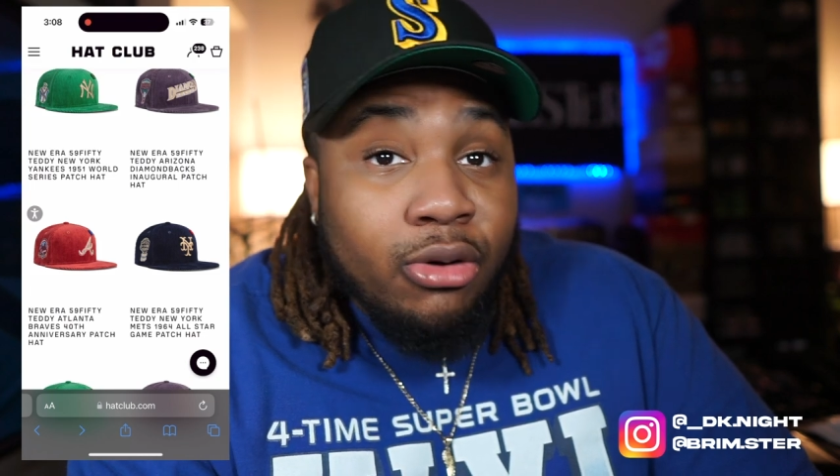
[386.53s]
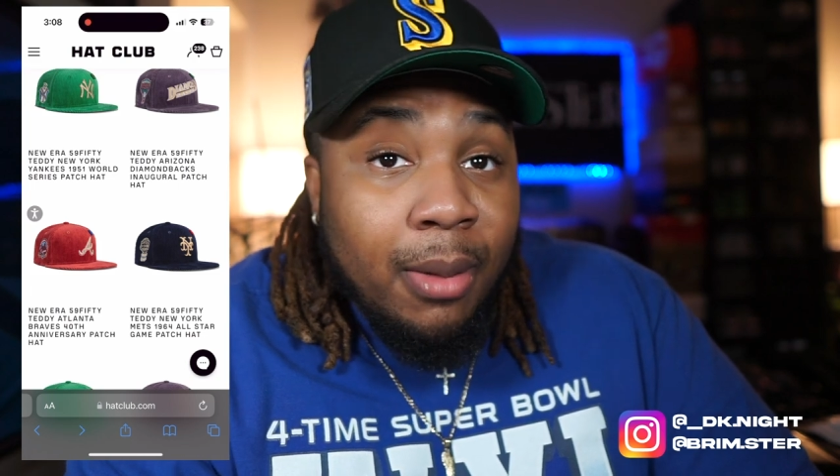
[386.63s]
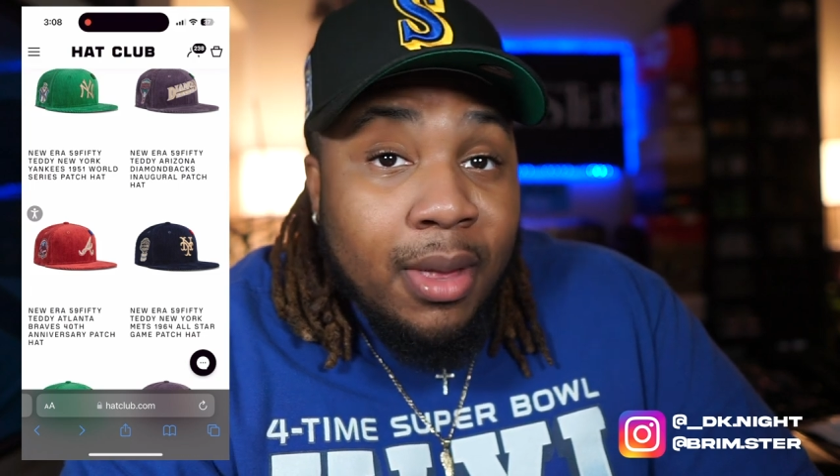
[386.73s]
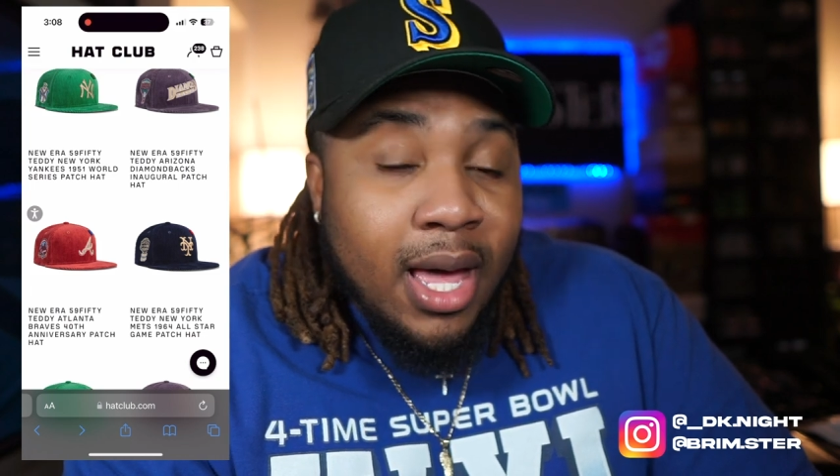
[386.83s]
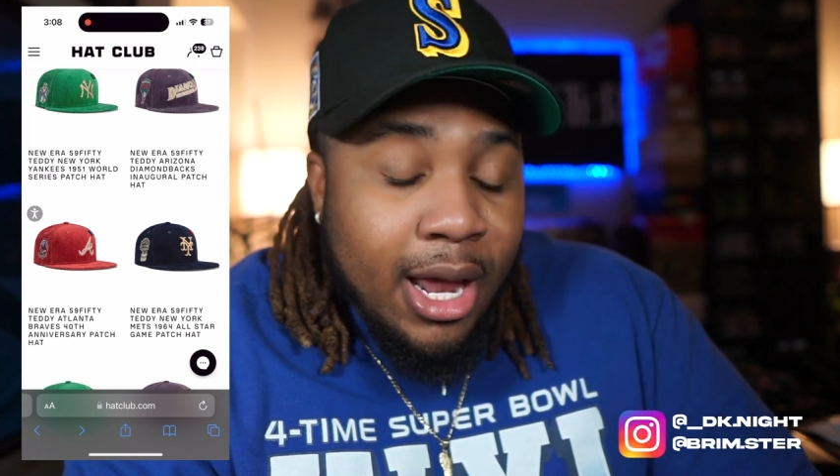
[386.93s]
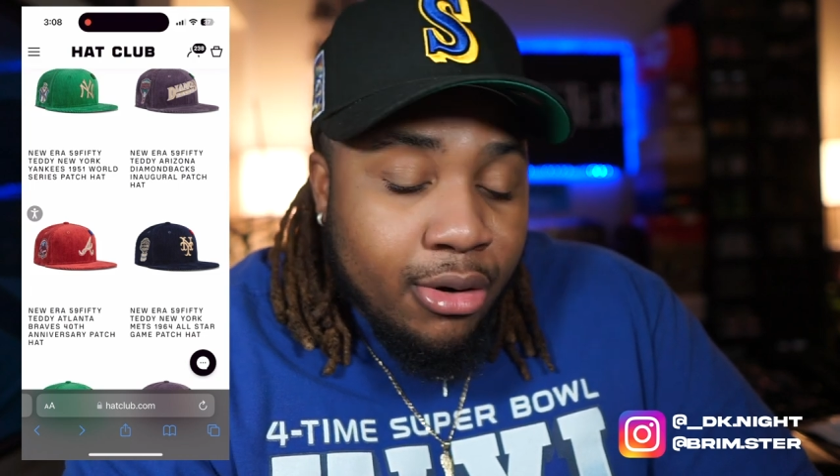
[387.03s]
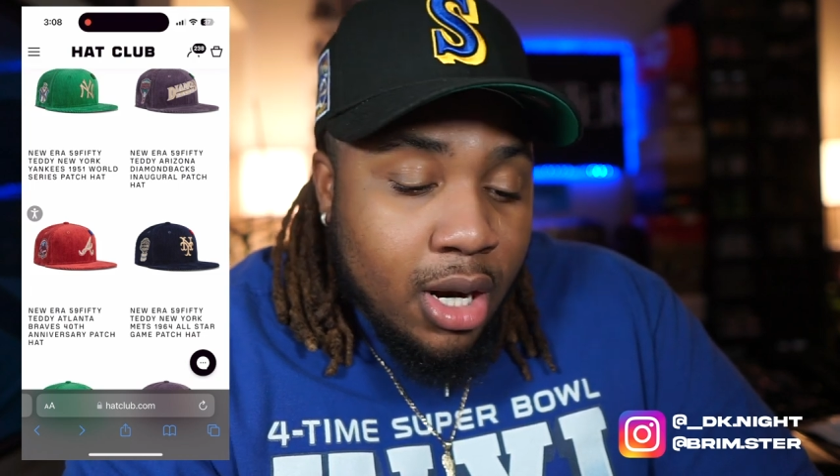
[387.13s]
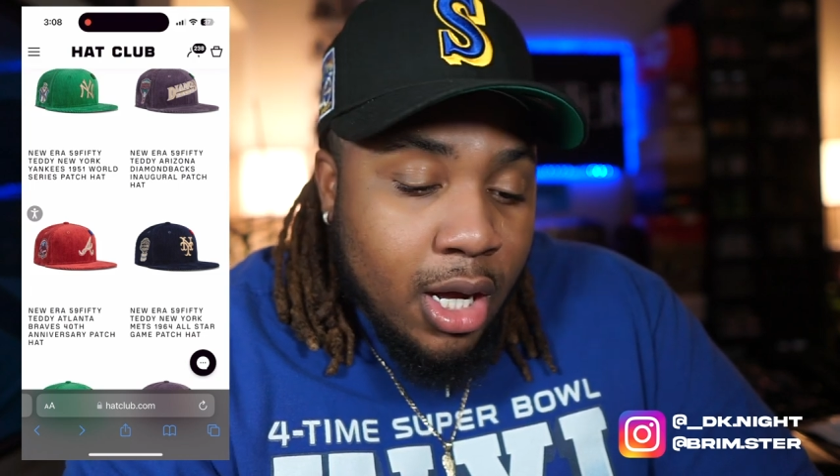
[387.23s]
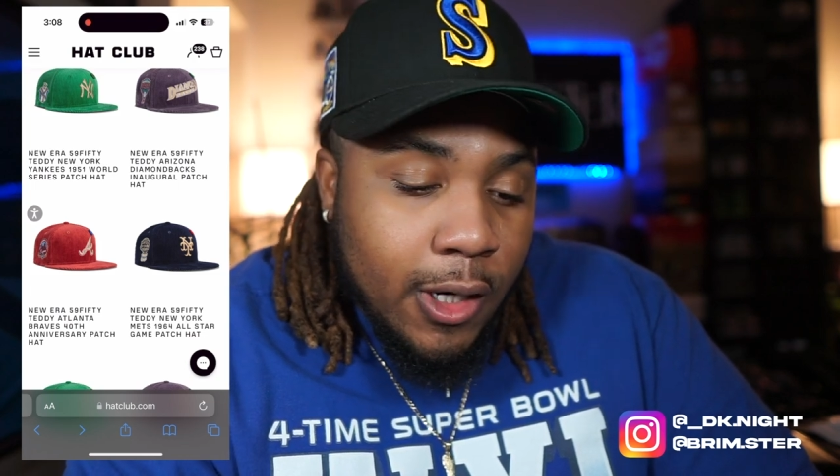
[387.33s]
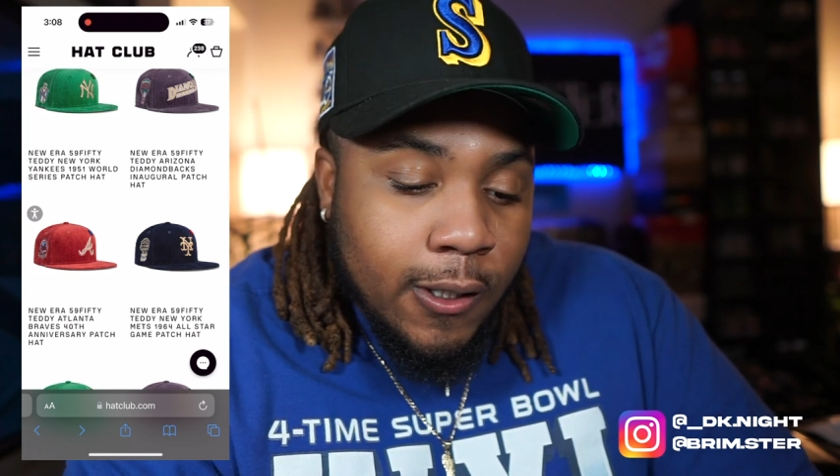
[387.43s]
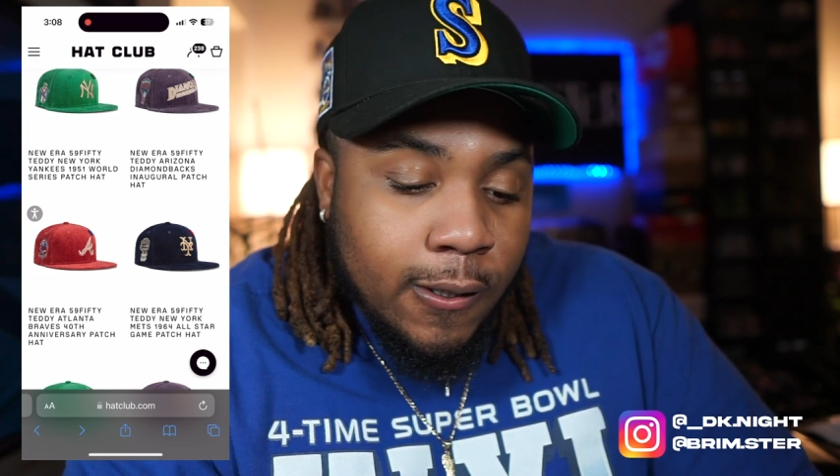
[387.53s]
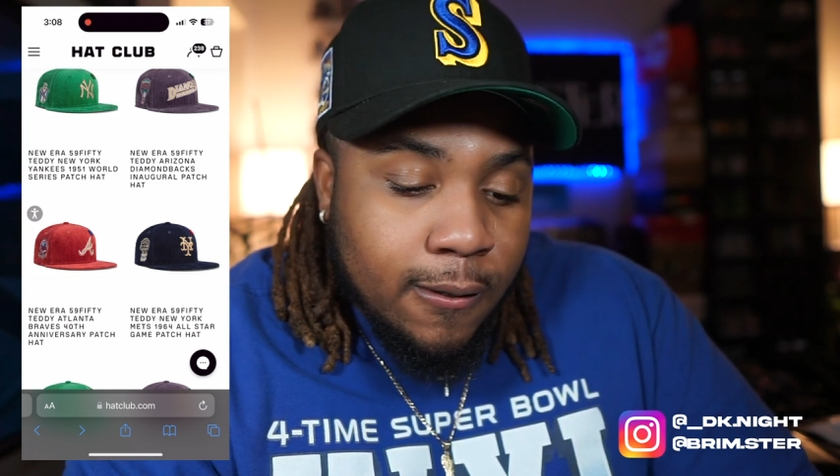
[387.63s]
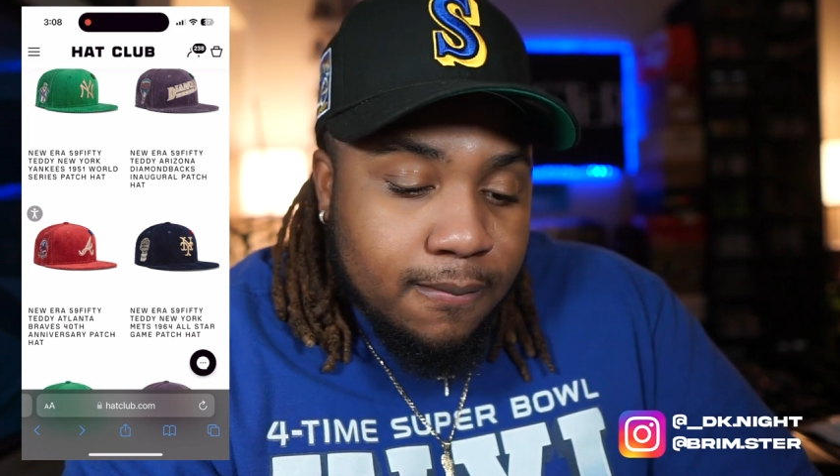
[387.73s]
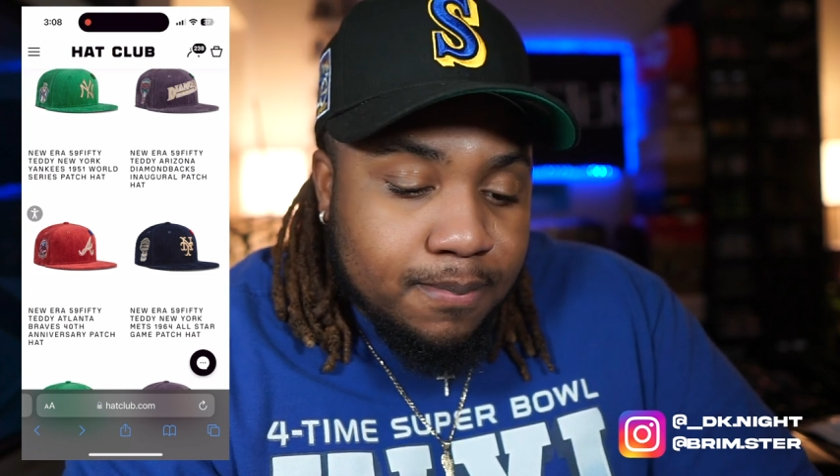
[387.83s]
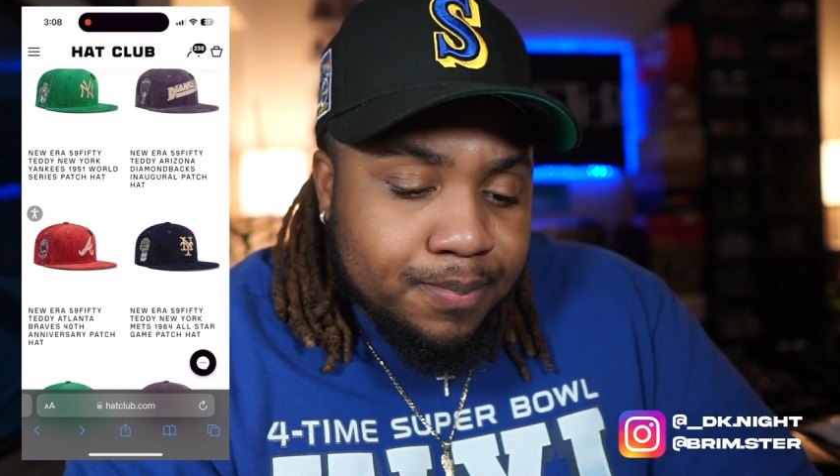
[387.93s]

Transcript: to grab the hat or not. Um,